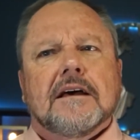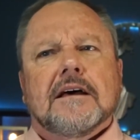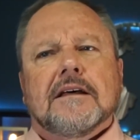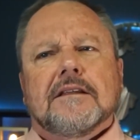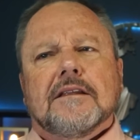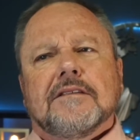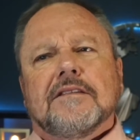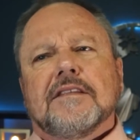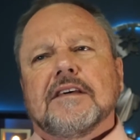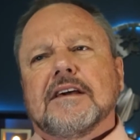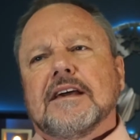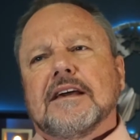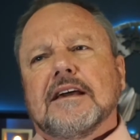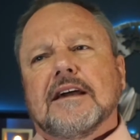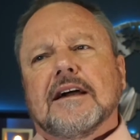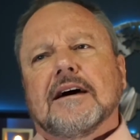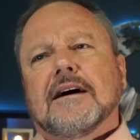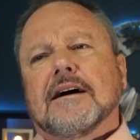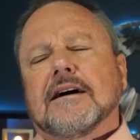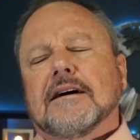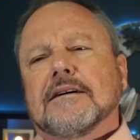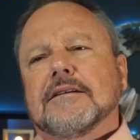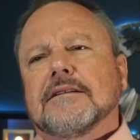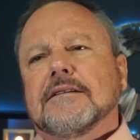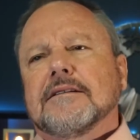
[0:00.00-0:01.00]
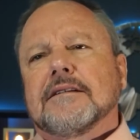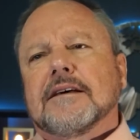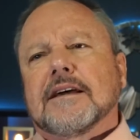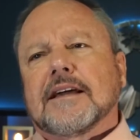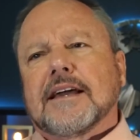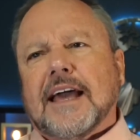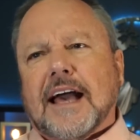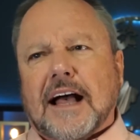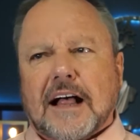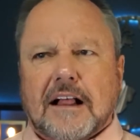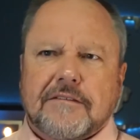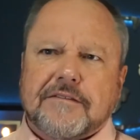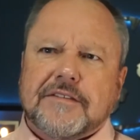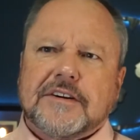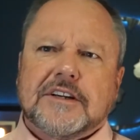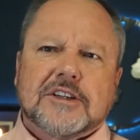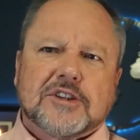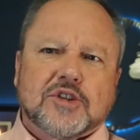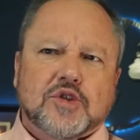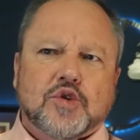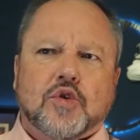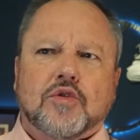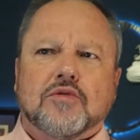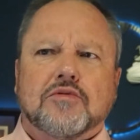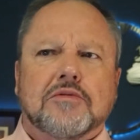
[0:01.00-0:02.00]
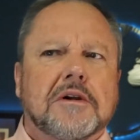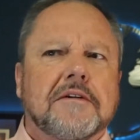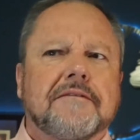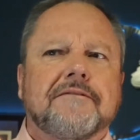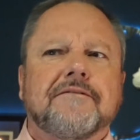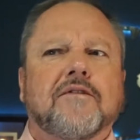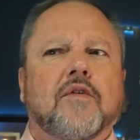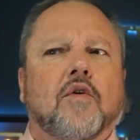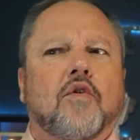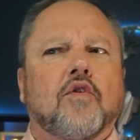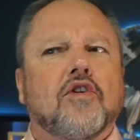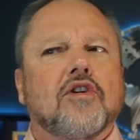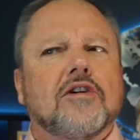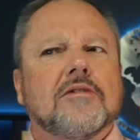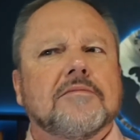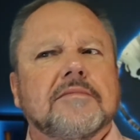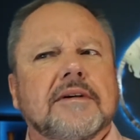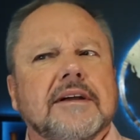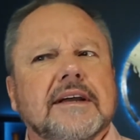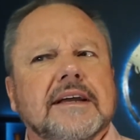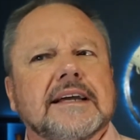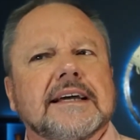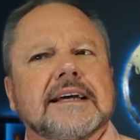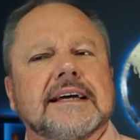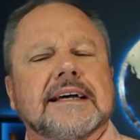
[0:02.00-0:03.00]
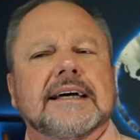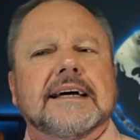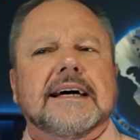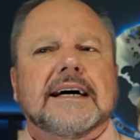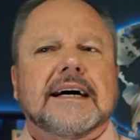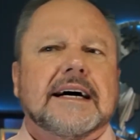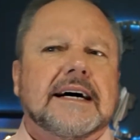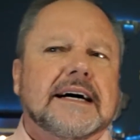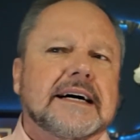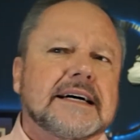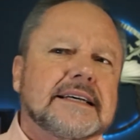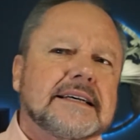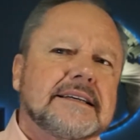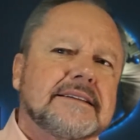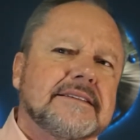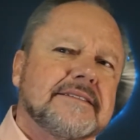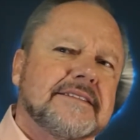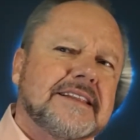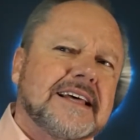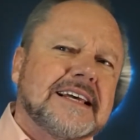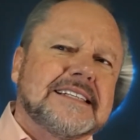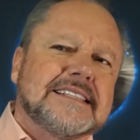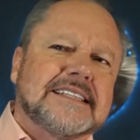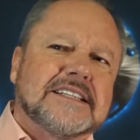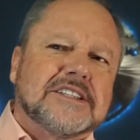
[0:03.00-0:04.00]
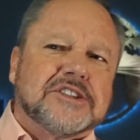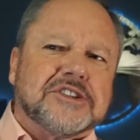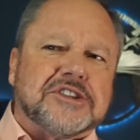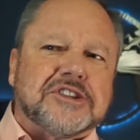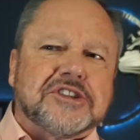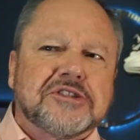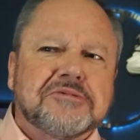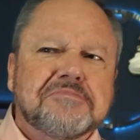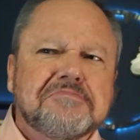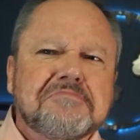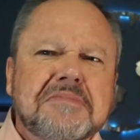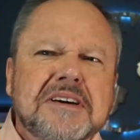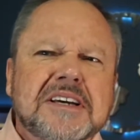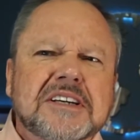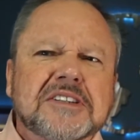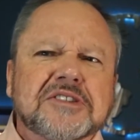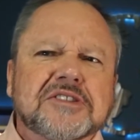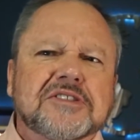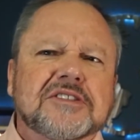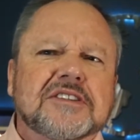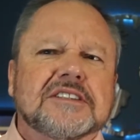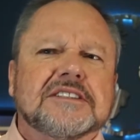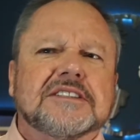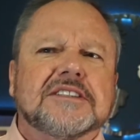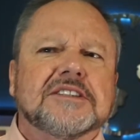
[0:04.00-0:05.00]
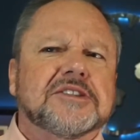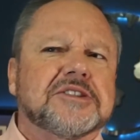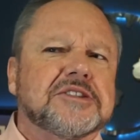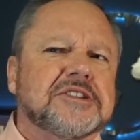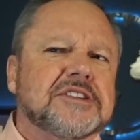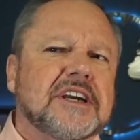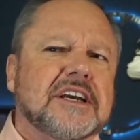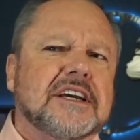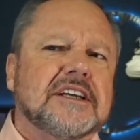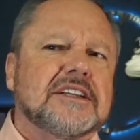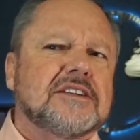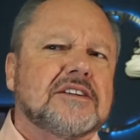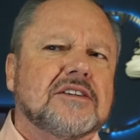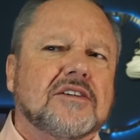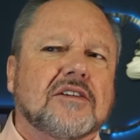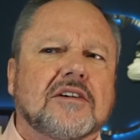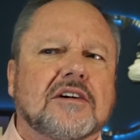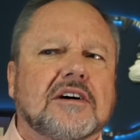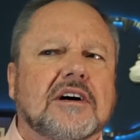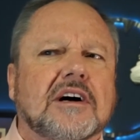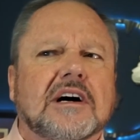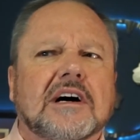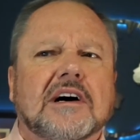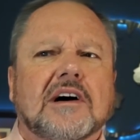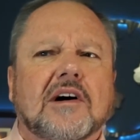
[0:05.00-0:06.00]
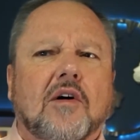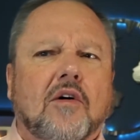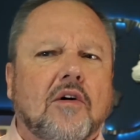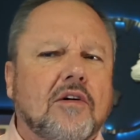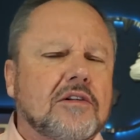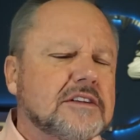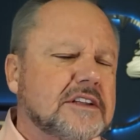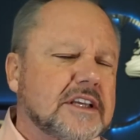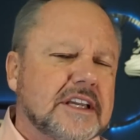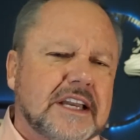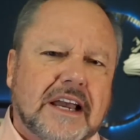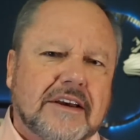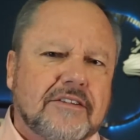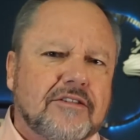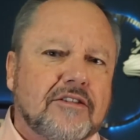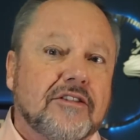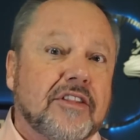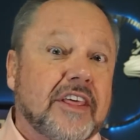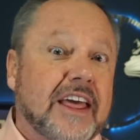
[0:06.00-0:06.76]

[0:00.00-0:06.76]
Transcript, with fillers: The, uh, the Calvinist or Reform, uh, they dismissed the descent uh, altogether.